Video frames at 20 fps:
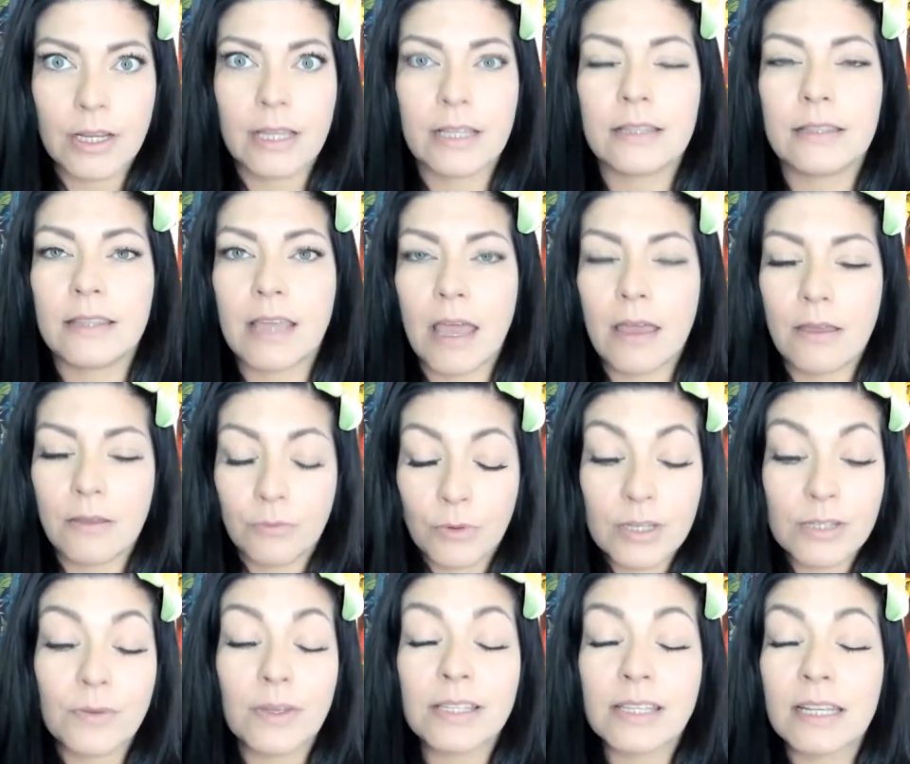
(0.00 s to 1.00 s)
And that, the
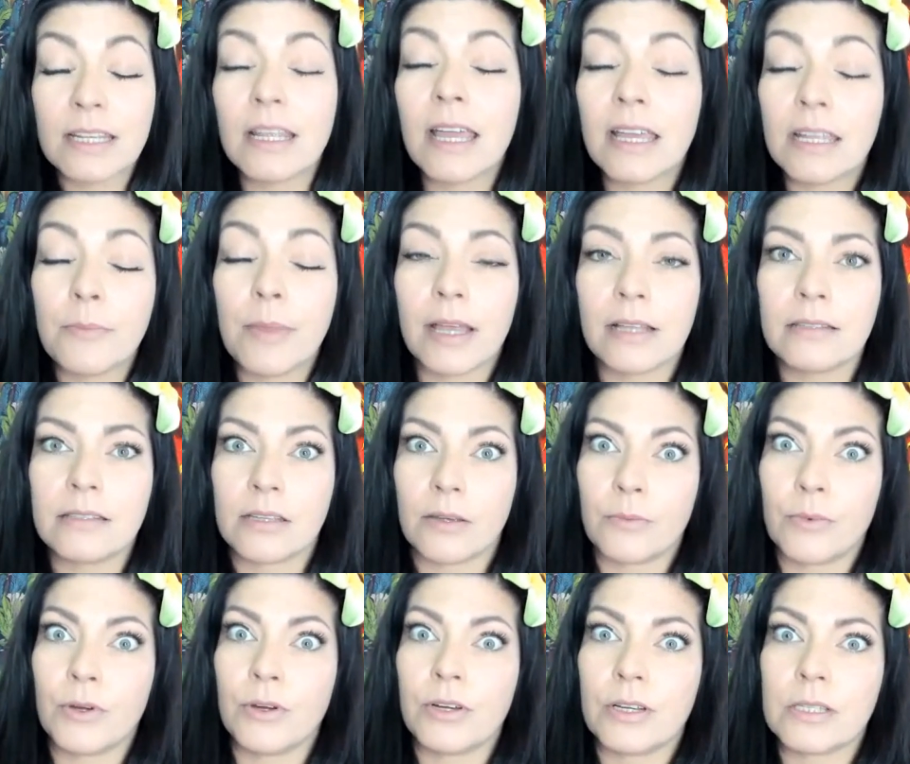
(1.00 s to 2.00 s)
reason why I said I had a bad
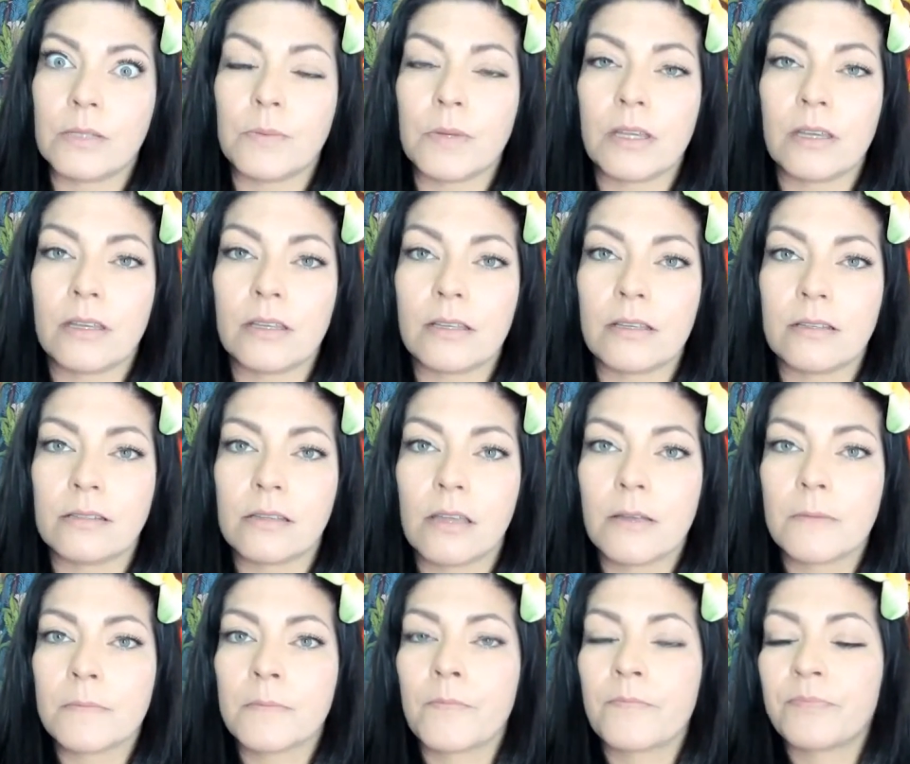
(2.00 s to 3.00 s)
summer is because
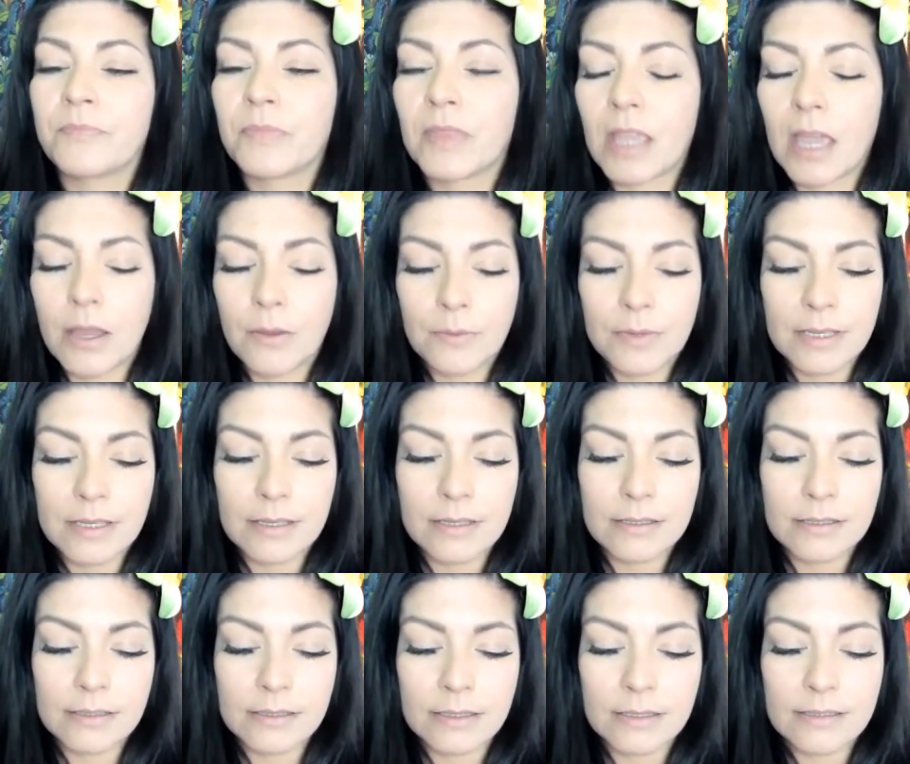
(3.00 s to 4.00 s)
I
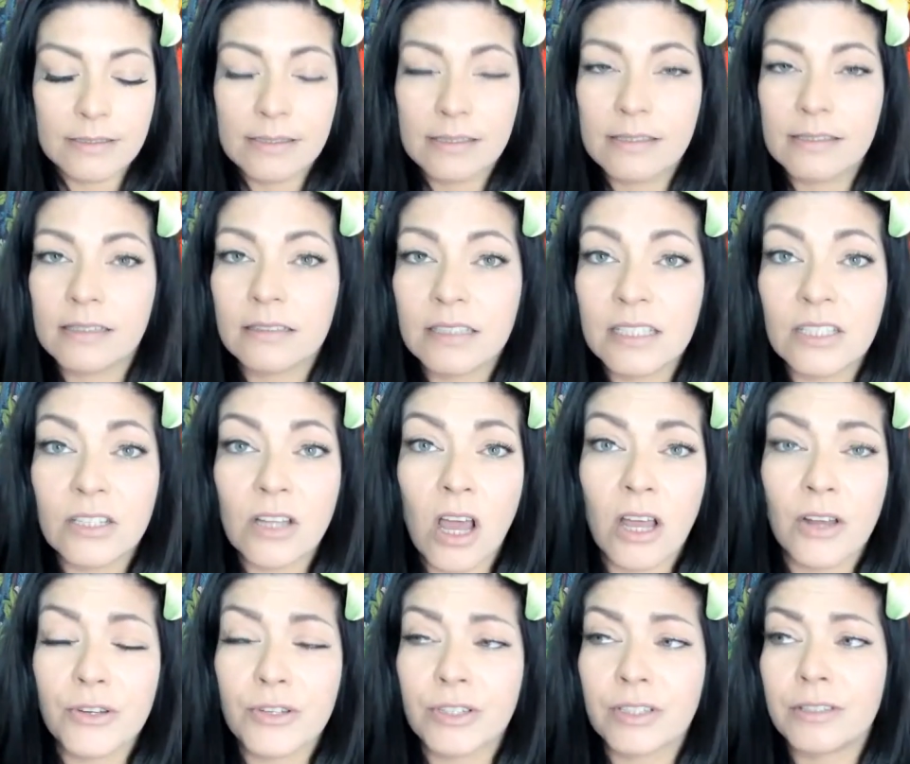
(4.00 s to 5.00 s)
was consistently
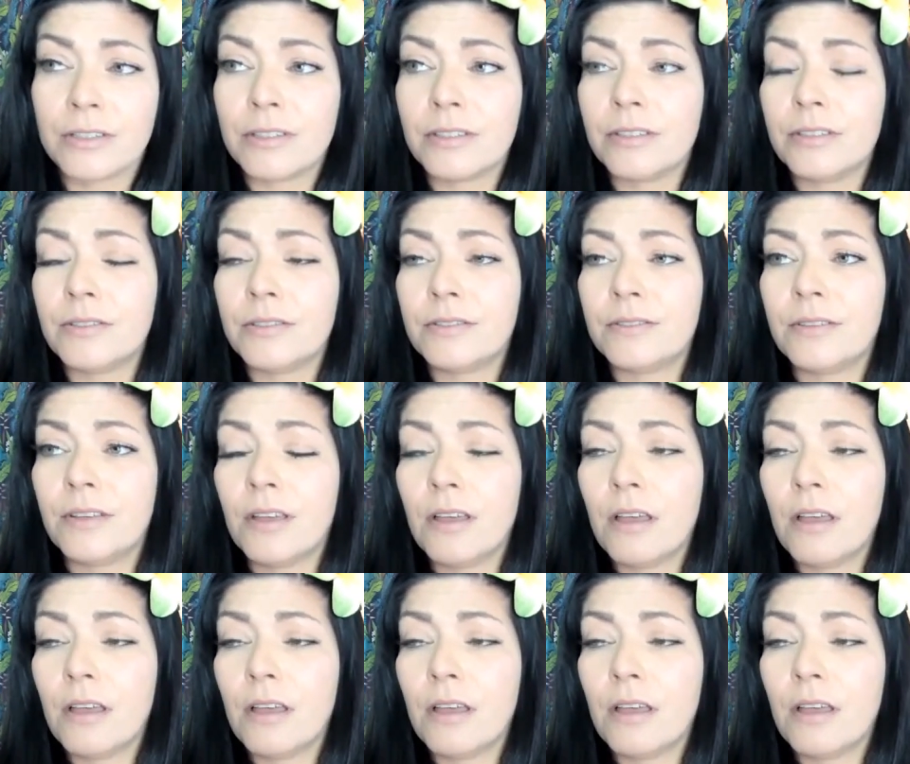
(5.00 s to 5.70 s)
nauseous,